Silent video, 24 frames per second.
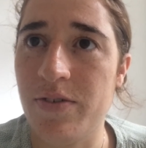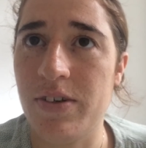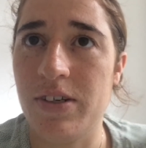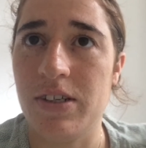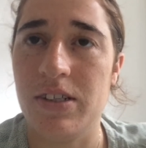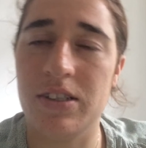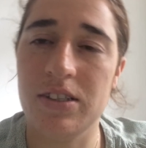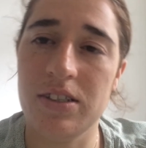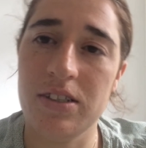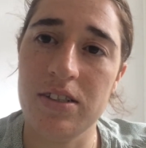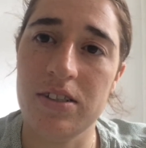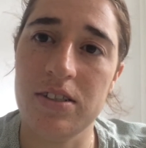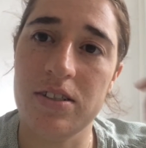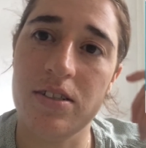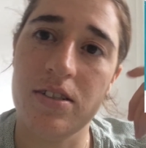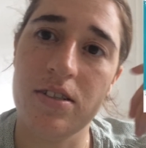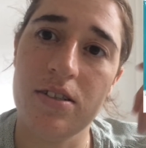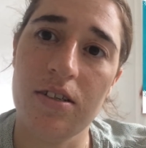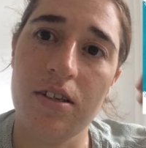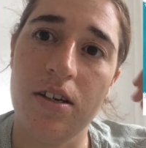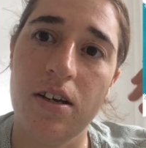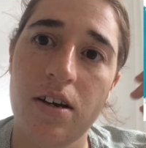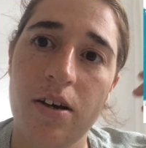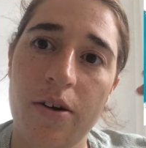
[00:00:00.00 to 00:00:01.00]
and it's
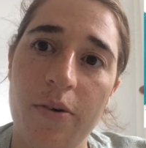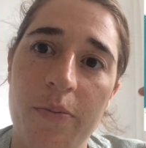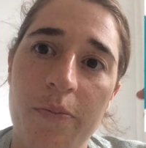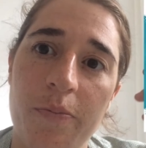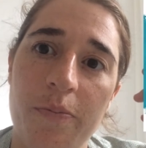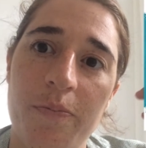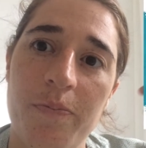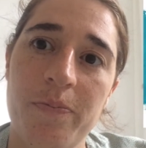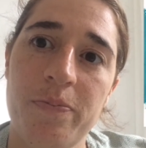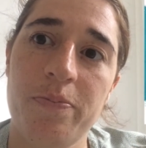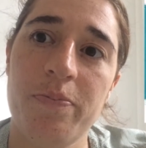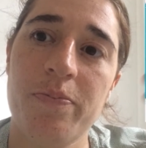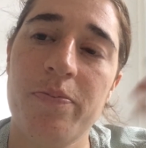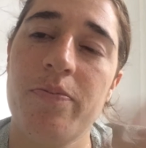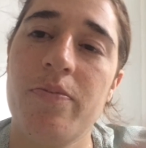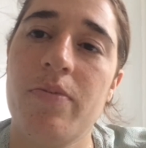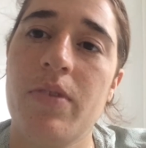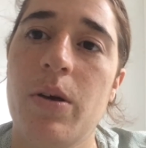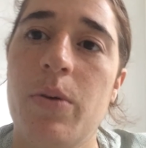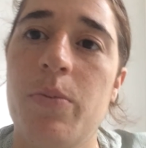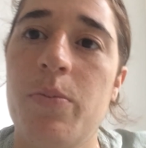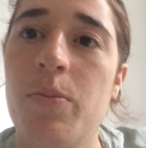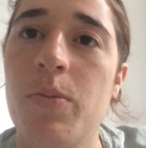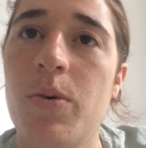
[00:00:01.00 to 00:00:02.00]
just
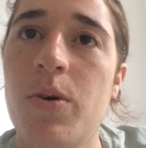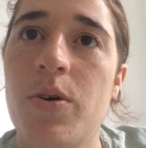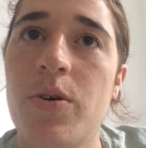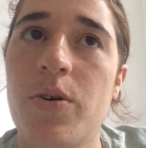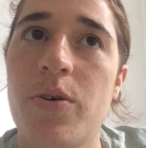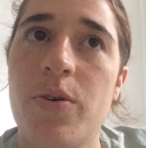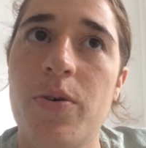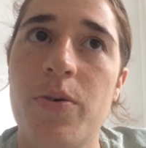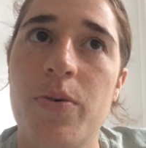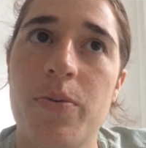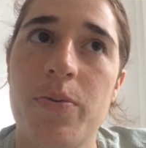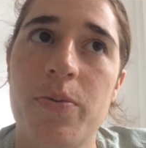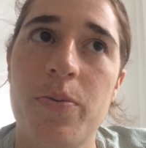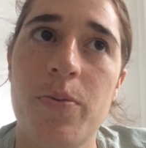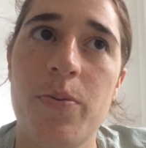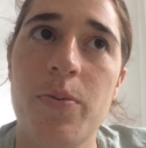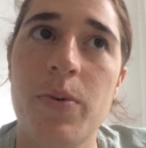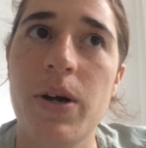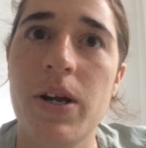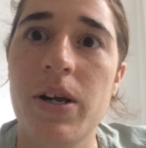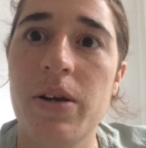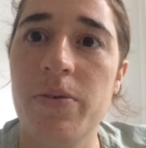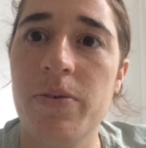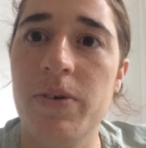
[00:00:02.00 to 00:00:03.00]
more
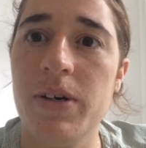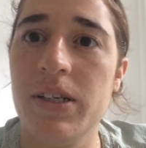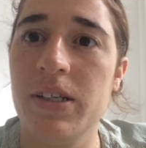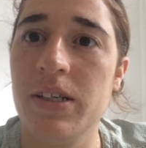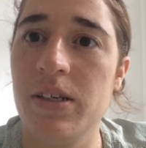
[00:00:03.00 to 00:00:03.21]
relevant